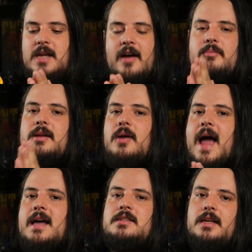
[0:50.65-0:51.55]
I've been
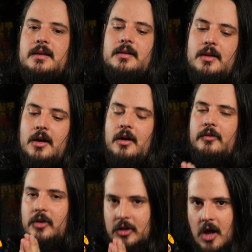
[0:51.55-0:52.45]
asking
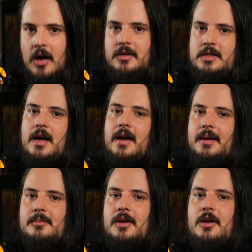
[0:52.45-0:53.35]
for a long
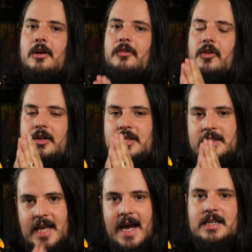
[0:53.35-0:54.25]
time for a
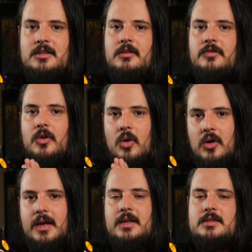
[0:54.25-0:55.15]
detective
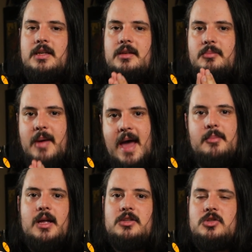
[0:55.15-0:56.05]
oriented
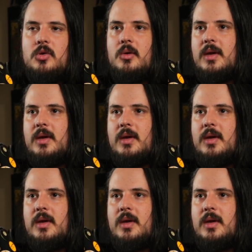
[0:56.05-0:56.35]
Batman story.